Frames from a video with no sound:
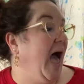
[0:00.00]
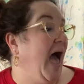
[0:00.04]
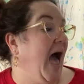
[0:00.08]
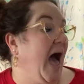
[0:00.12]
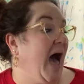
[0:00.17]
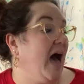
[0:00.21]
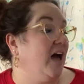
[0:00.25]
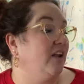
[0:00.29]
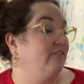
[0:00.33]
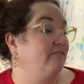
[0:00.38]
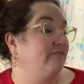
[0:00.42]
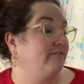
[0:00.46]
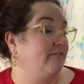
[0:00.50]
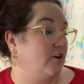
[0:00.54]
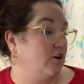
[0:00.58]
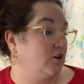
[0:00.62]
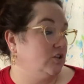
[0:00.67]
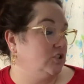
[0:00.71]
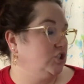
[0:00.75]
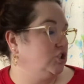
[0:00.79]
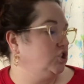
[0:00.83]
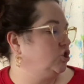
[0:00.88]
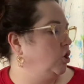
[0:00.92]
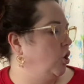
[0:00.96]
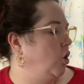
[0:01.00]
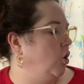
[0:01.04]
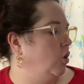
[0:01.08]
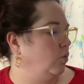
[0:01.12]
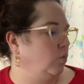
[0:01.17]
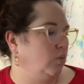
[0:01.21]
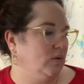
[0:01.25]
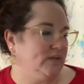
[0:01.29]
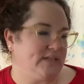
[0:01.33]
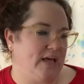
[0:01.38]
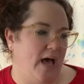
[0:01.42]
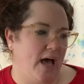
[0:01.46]
At first, Toad
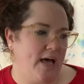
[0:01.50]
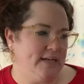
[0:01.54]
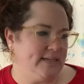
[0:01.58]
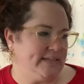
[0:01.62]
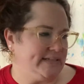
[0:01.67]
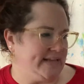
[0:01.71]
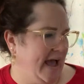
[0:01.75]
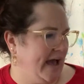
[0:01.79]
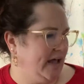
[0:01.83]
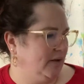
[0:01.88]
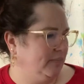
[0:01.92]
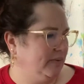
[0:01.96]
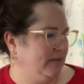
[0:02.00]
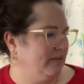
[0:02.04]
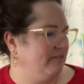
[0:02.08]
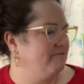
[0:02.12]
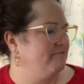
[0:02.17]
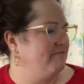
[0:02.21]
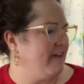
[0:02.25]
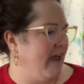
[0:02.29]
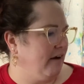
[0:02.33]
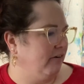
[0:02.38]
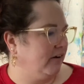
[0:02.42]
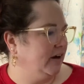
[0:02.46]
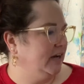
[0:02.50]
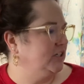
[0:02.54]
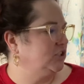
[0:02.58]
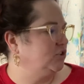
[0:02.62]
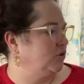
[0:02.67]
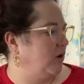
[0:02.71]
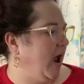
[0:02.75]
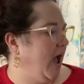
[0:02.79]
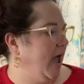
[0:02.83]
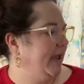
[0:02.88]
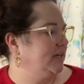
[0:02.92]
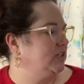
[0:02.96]
was undoubtedly very
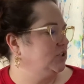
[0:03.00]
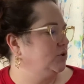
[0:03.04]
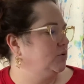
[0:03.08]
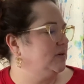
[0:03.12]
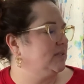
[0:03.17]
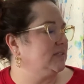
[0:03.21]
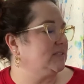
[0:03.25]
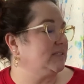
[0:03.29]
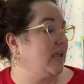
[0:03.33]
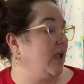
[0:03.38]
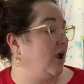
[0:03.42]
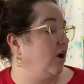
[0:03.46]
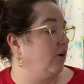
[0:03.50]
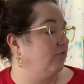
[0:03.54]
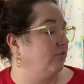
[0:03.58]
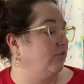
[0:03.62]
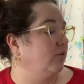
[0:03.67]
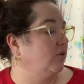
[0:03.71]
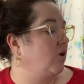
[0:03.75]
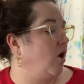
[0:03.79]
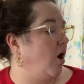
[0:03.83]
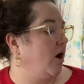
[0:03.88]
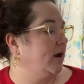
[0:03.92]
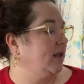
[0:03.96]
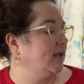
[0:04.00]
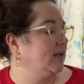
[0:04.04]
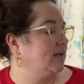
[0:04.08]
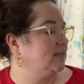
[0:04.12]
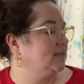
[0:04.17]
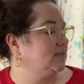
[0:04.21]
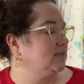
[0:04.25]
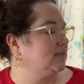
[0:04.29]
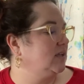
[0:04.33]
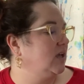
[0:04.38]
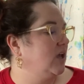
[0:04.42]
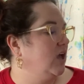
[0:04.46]
trying to his careful
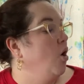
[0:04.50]
guardians.